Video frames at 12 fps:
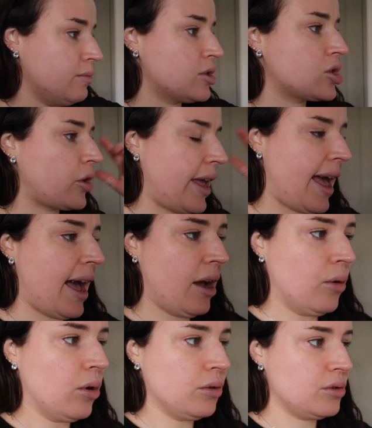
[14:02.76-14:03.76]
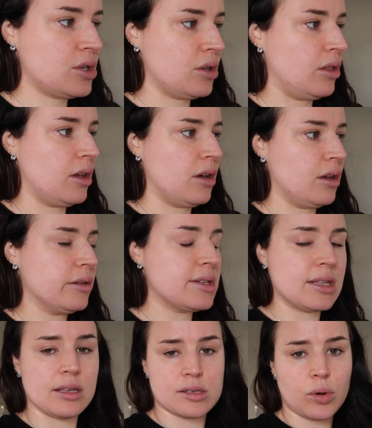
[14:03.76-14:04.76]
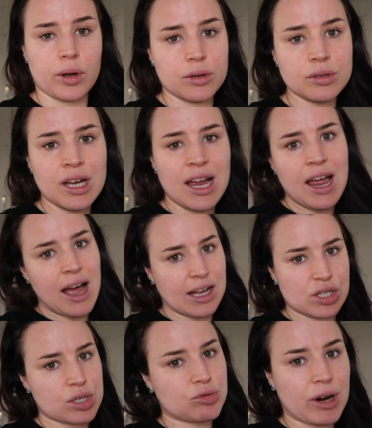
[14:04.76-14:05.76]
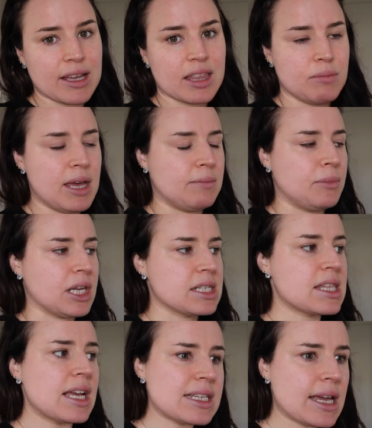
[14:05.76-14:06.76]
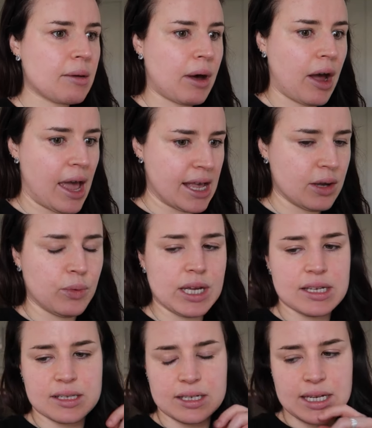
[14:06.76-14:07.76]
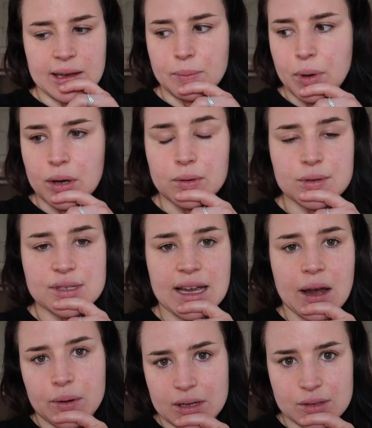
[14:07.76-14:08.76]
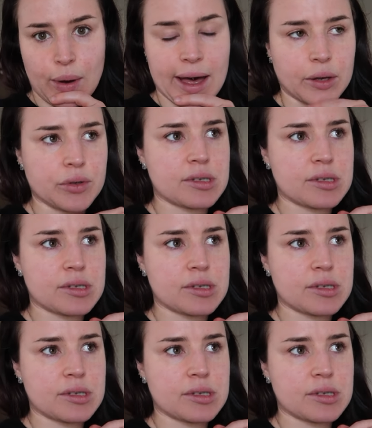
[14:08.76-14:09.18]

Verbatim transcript: them straight out onto the soil and just rake them in, because they take about 8 weeks to decompose down as well.